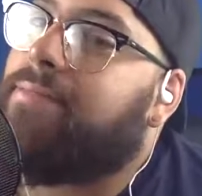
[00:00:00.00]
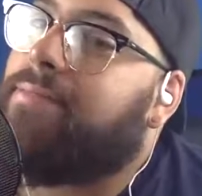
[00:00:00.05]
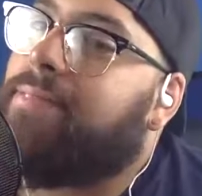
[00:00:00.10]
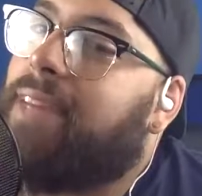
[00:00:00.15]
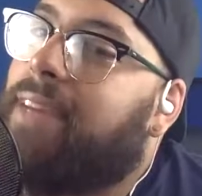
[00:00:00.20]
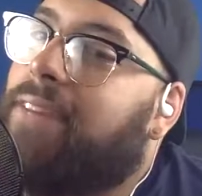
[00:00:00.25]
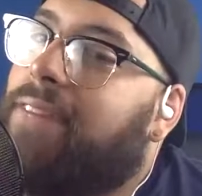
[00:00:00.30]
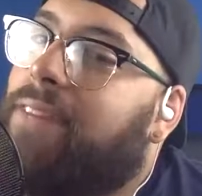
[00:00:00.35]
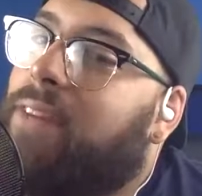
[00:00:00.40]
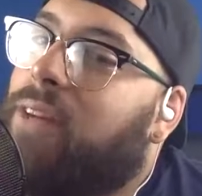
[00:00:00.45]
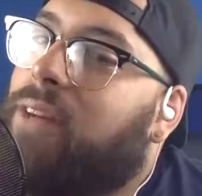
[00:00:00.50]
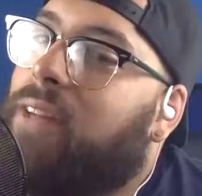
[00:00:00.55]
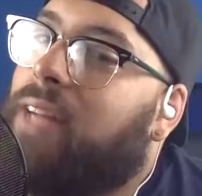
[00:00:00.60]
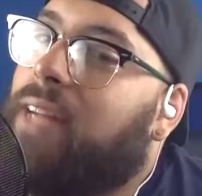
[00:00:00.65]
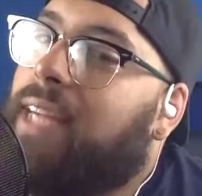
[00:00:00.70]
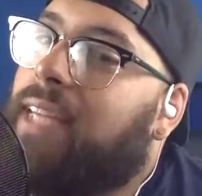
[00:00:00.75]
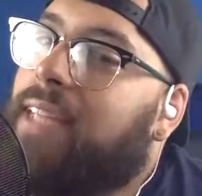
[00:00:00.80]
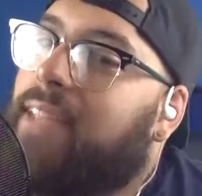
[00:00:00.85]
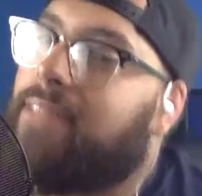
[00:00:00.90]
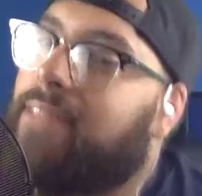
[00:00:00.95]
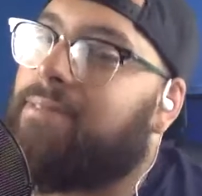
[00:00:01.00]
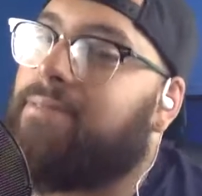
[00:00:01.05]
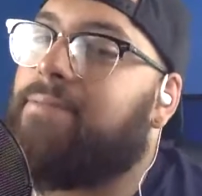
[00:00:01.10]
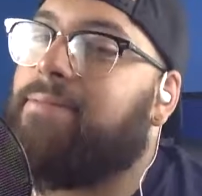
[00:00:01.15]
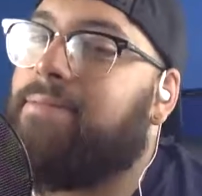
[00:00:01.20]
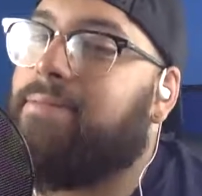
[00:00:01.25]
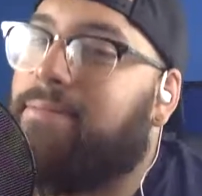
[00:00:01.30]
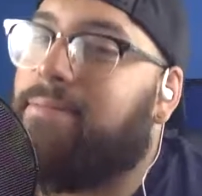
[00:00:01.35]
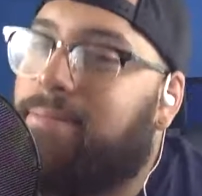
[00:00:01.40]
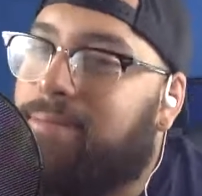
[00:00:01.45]
I felt like
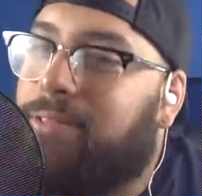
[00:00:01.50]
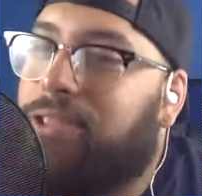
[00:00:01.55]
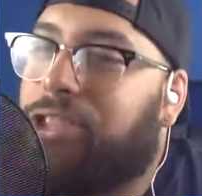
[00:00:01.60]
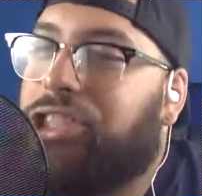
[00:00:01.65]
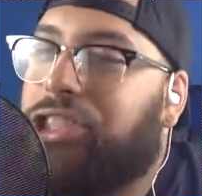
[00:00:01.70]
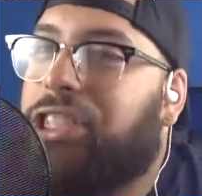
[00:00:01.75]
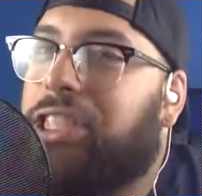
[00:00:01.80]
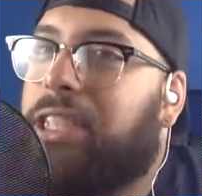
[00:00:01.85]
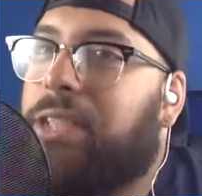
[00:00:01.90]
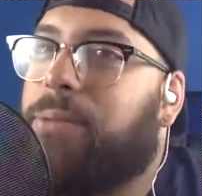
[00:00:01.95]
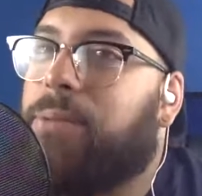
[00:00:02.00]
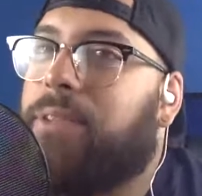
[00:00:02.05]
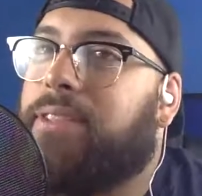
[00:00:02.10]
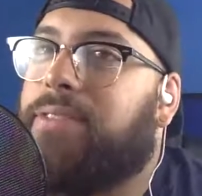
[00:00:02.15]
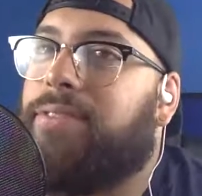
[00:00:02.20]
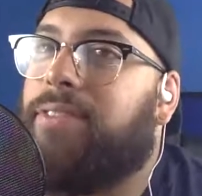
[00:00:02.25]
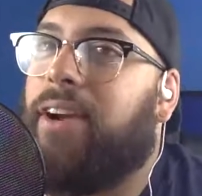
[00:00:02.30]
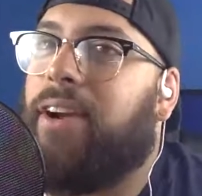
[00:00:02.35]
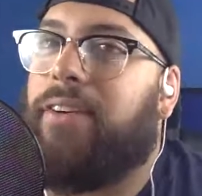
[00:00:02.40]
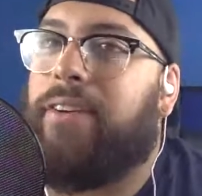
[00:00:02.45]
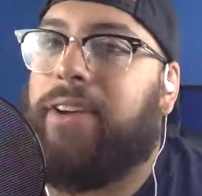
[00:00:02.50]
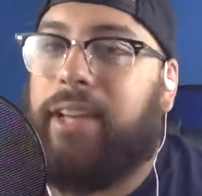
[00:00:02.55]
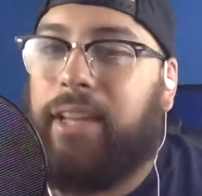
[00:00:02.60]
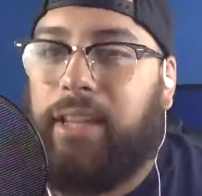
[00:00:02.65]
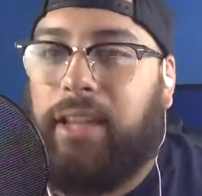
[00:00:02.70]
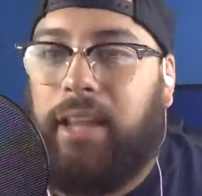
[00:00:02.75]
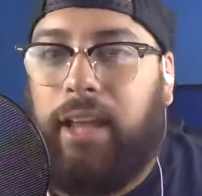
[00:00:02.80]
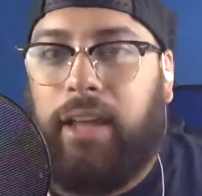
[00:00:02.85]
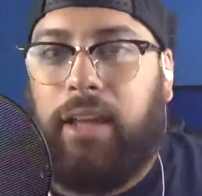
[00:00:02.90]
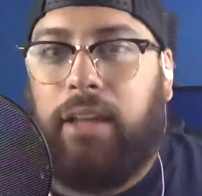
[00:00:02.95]
she was very
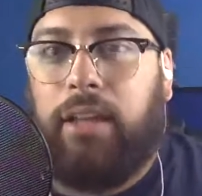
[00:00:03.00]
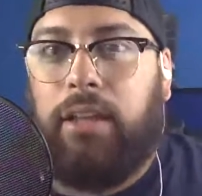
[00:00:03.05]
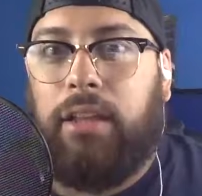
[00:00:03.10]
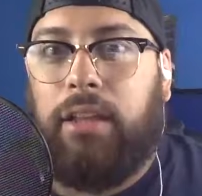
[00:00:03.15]
like,